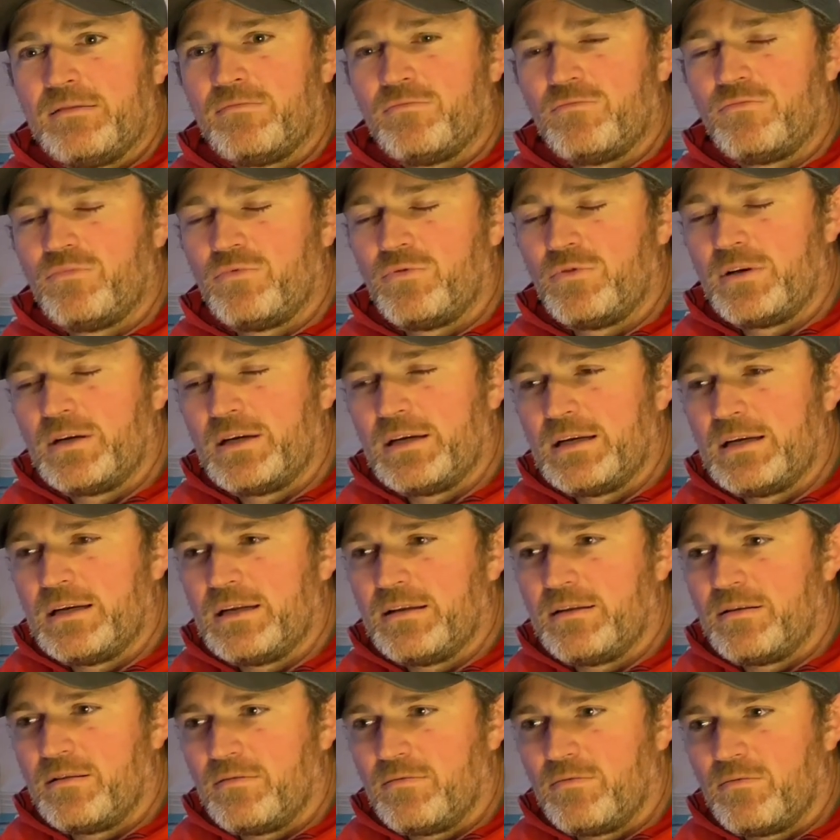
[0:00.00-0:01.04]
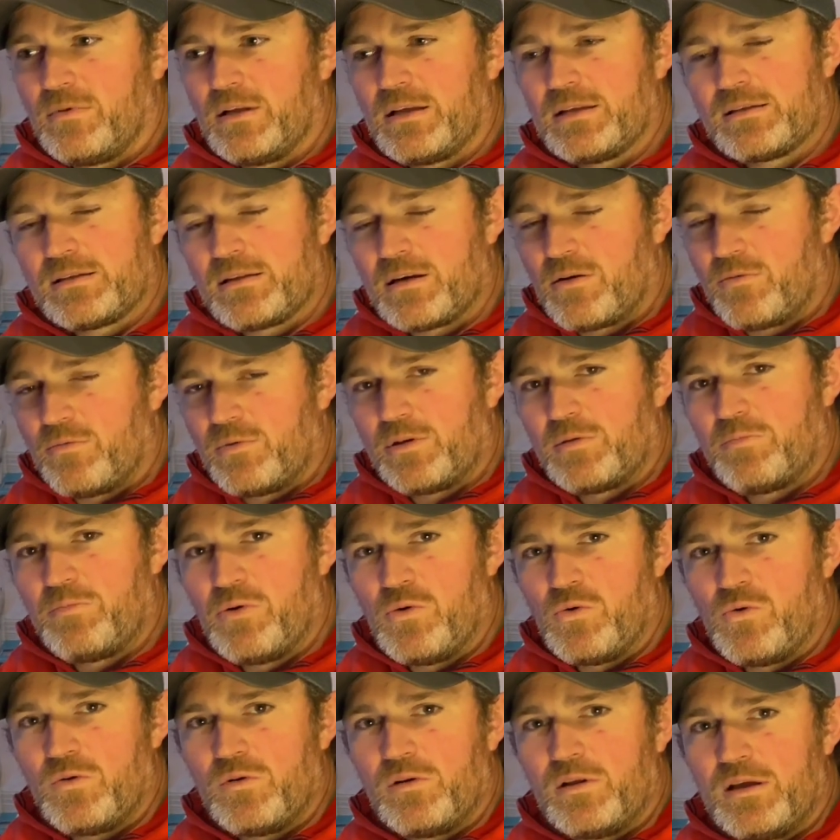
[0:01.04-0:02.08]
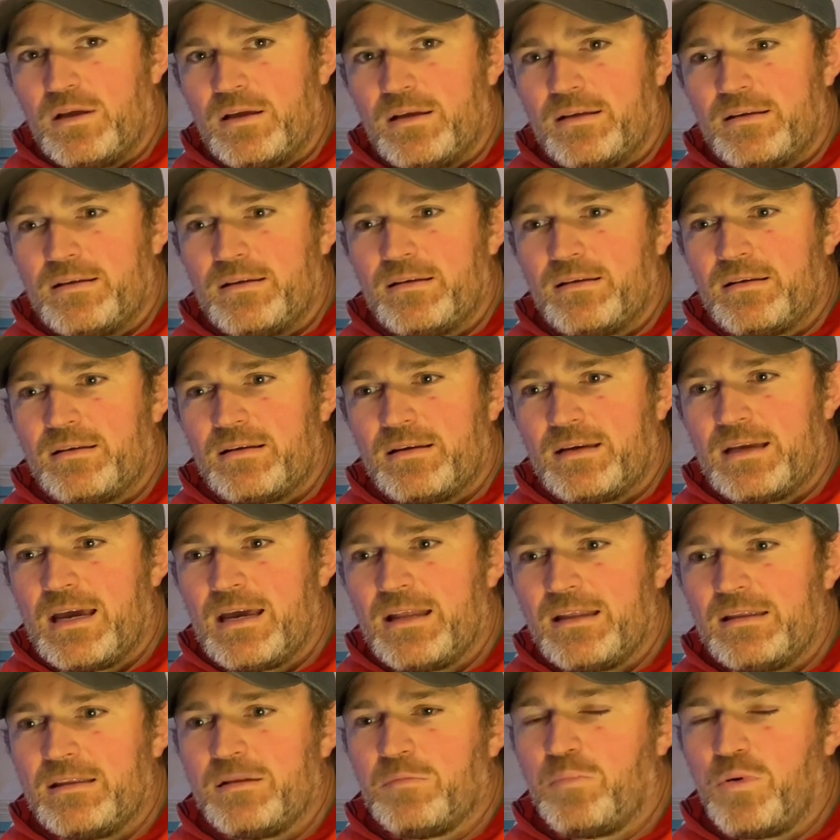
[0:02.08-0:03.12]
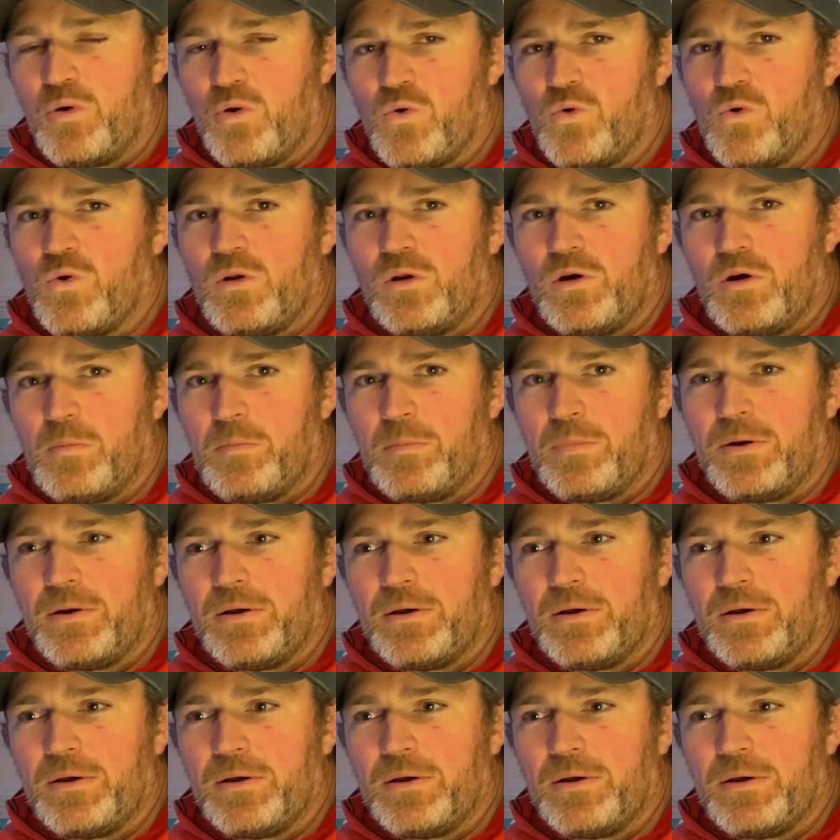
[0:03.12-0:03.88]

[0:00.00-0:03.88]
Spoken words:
Let's start with the pole. Getting the pole up,